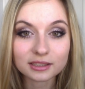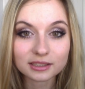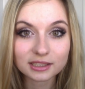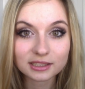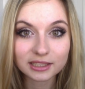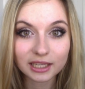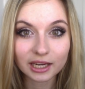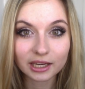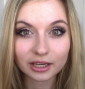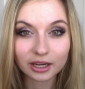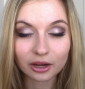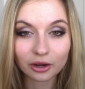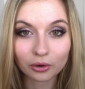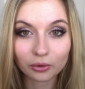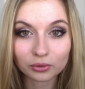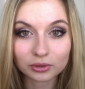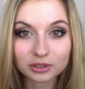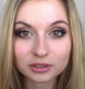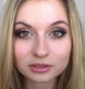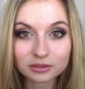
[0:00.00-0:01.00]
stand
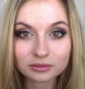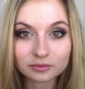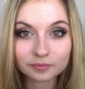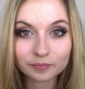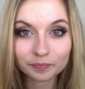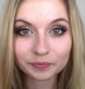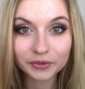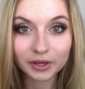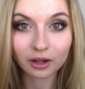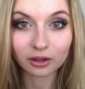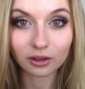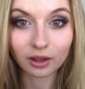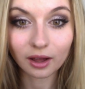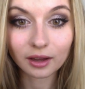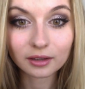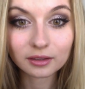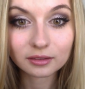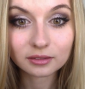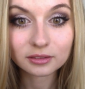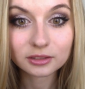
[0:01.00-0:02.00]
out a
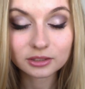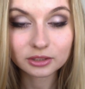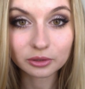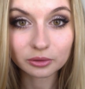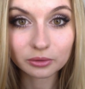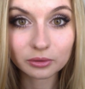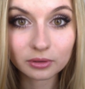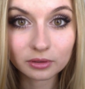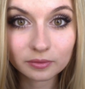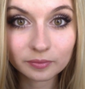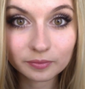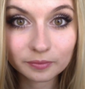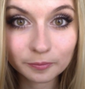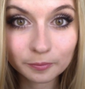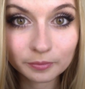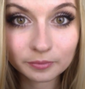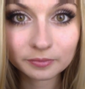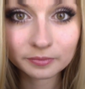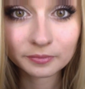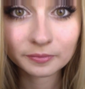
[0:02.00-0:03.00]
lot. So
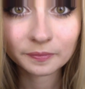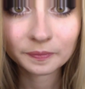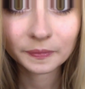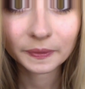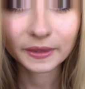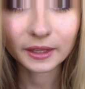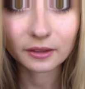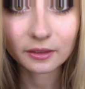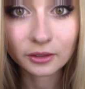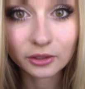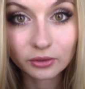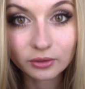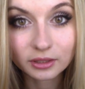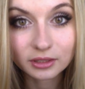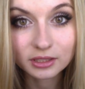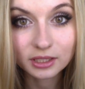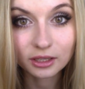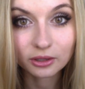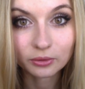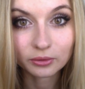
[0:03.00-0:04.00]
I think you
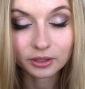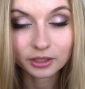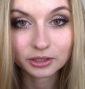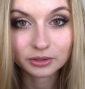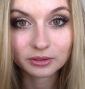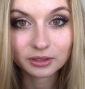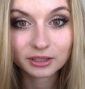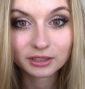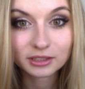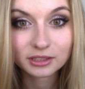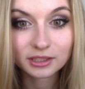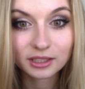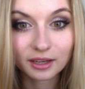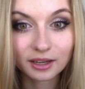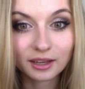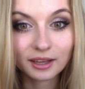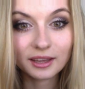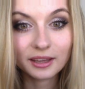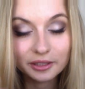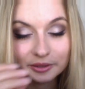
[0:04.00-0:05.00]
can tell when I do this,
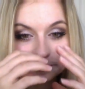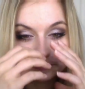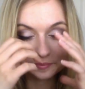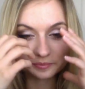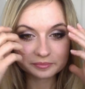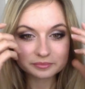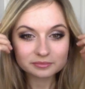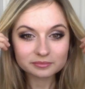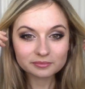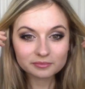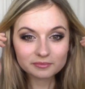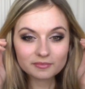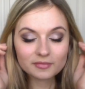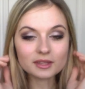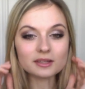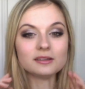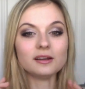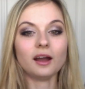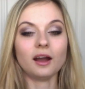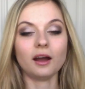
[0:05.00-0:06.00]
yeah.
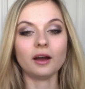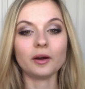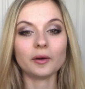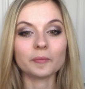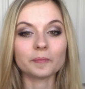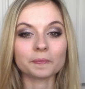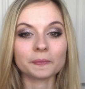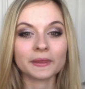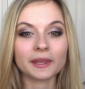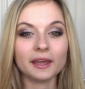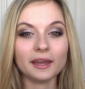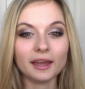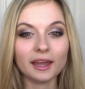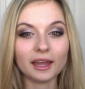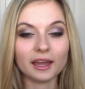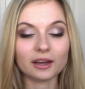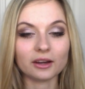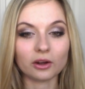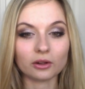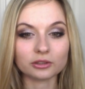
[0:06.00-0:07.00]
Um,
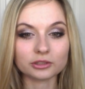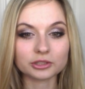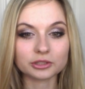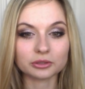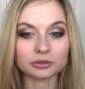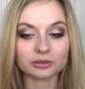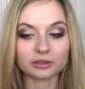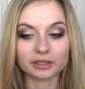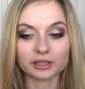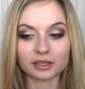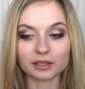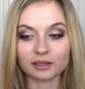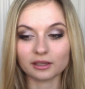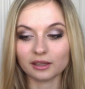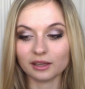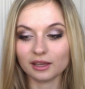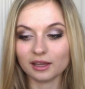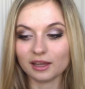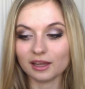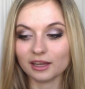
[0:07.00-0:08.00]
and also like
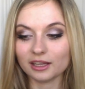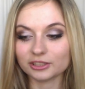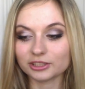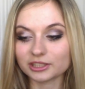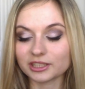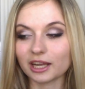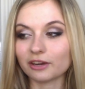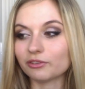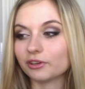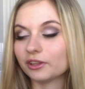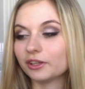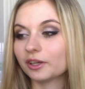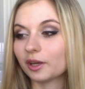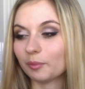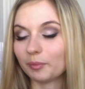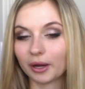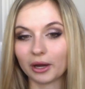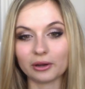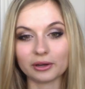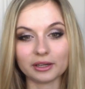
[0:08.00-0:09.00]
just everything
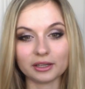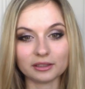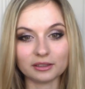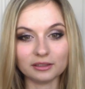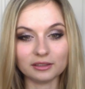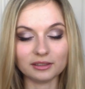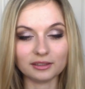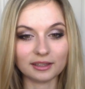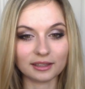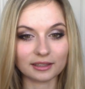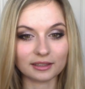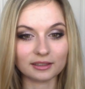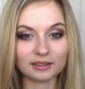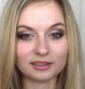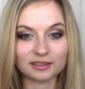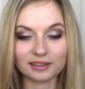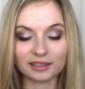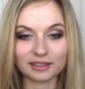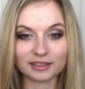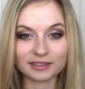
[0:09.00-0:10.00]
about it, that
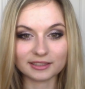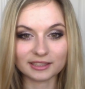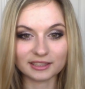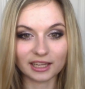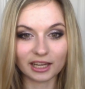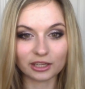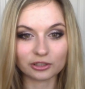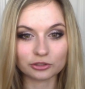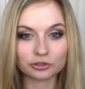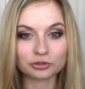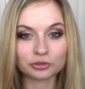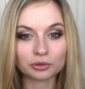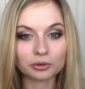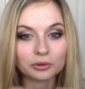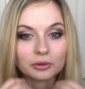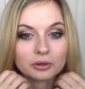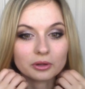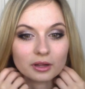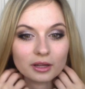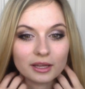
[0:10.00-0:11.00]
it's
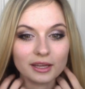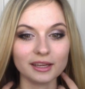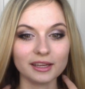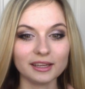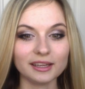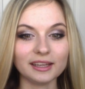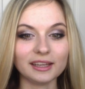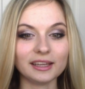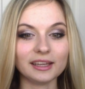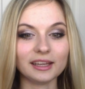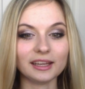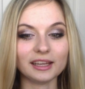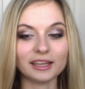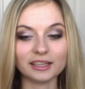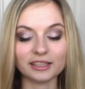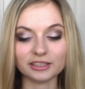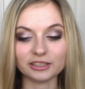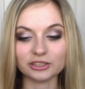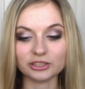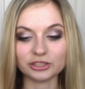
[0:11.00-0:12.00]
natural,
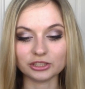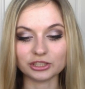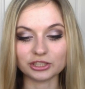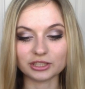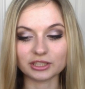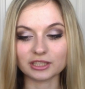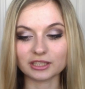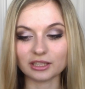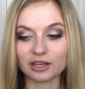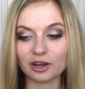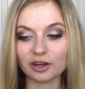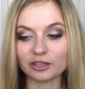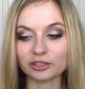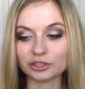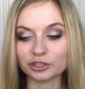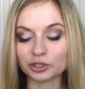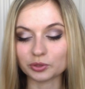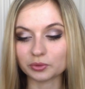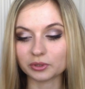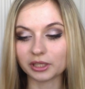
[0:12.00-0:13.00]
just
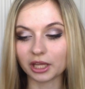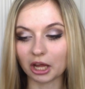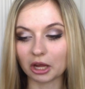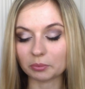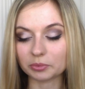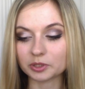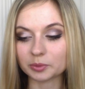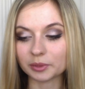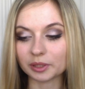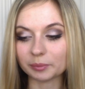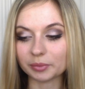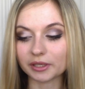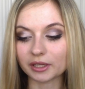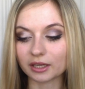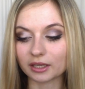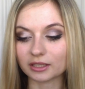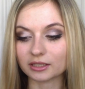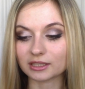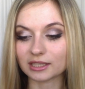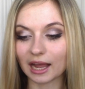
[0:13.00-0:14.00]
really helps me
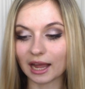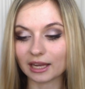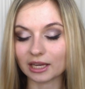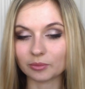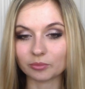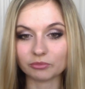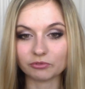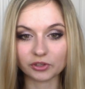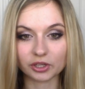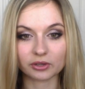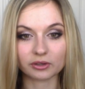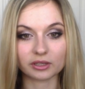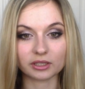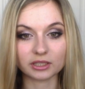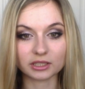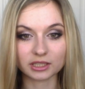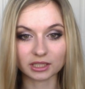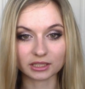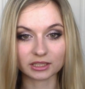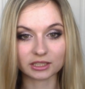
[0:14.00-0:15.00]
because I am very
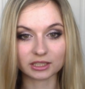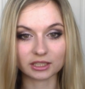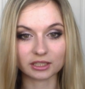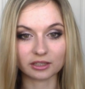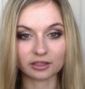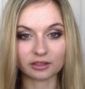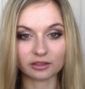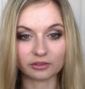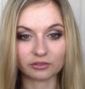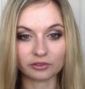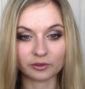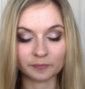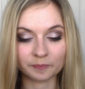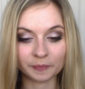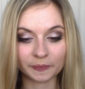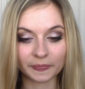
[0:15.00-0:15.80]
sensitive